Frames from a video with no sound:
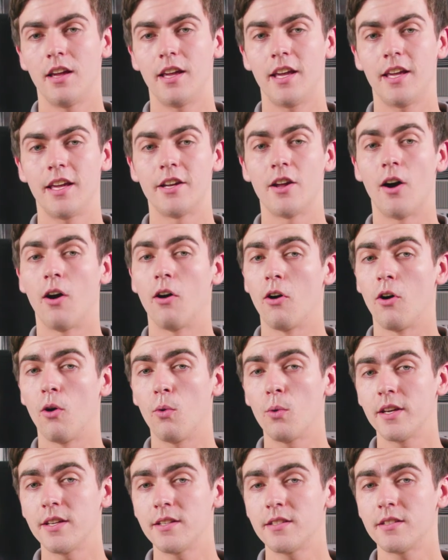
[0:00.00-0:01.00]
And
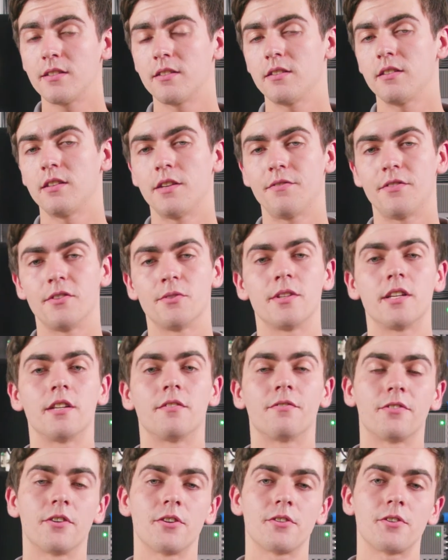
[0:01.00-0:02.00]
always, if you
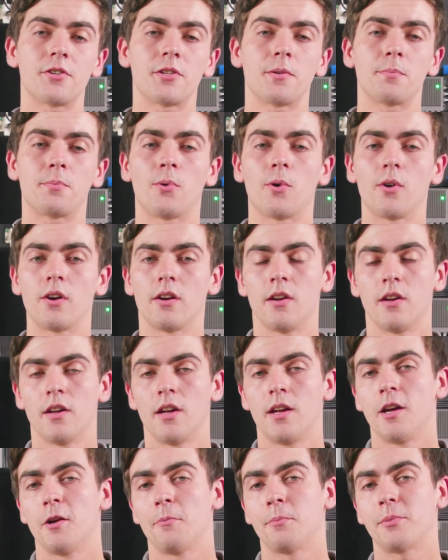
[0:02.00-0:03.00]
need further support,
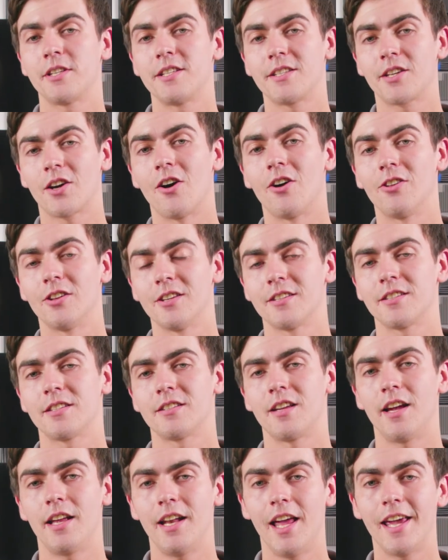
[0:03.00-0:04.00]
please call
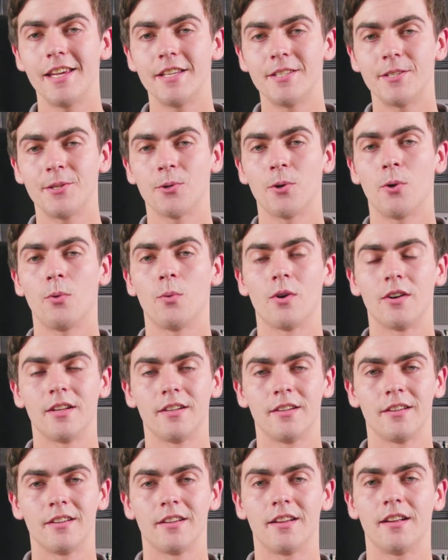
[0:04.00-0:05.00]
us at
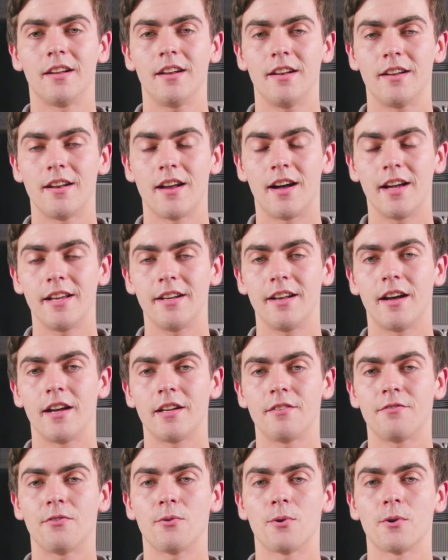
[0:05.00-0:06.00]

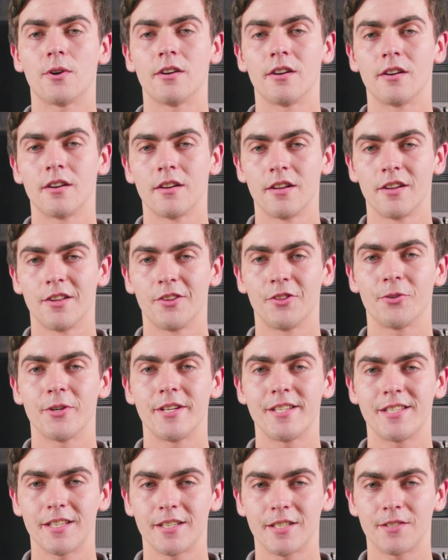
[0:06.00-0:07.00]

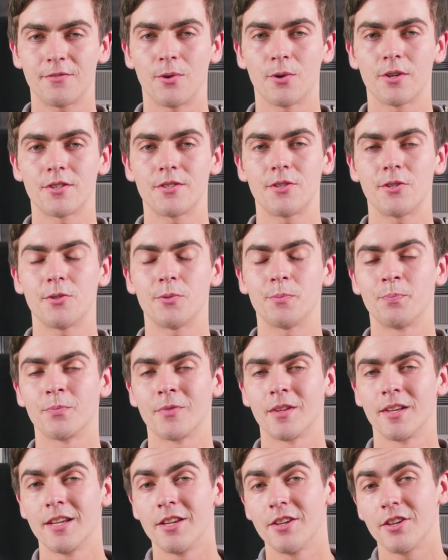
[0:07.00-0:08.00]
801-994-3642. You
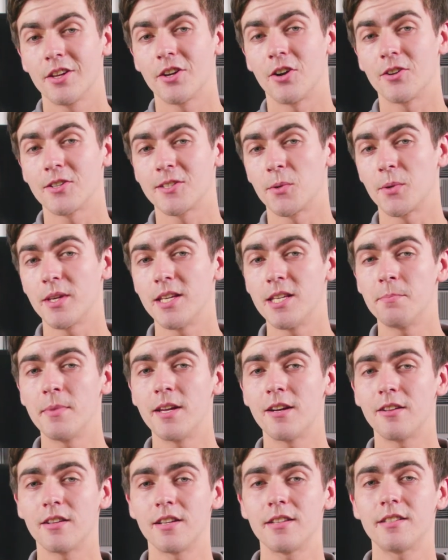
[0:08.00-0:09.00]
can also
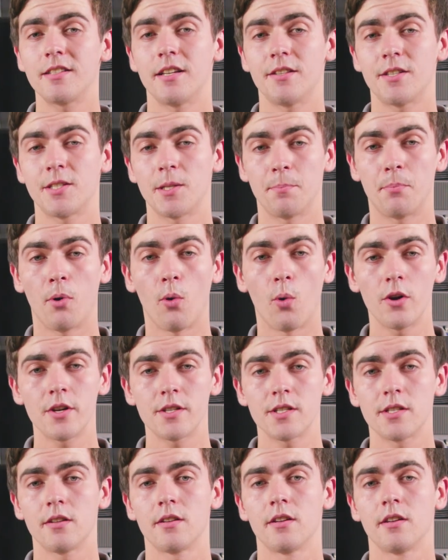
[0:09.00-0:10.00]
email us at
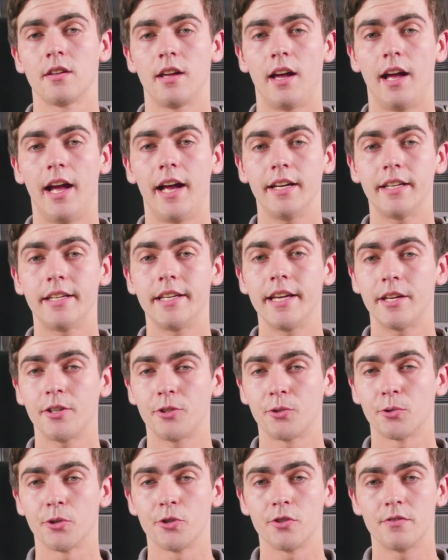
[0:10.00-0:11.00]

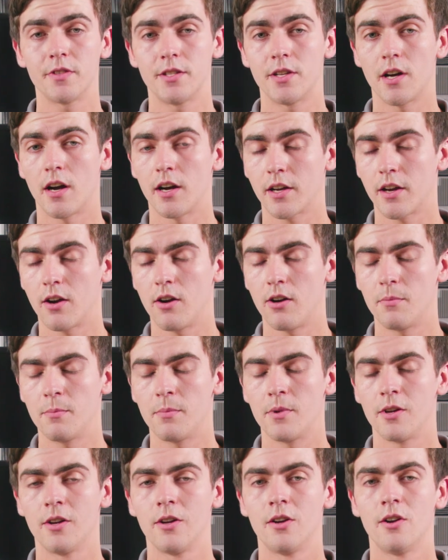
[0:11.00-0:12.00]

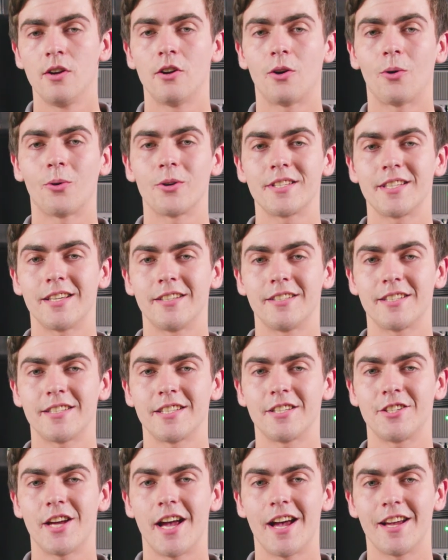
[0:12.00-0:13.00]
support@getgroovin.com or send
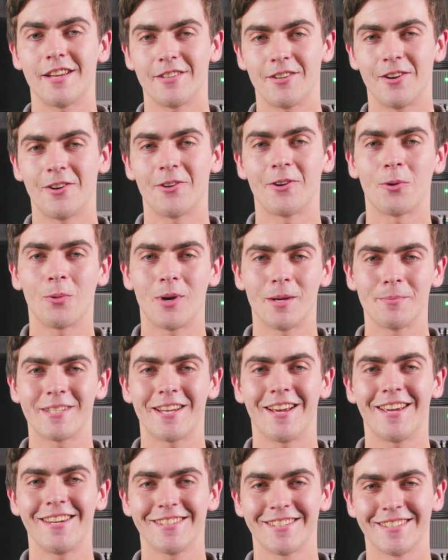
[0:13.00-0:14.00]
us a chat on our
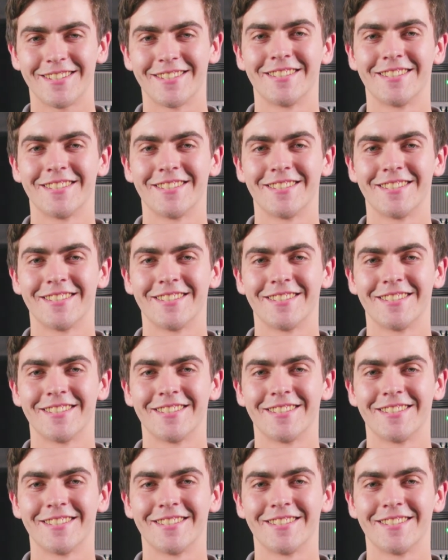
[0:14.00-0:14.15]
website.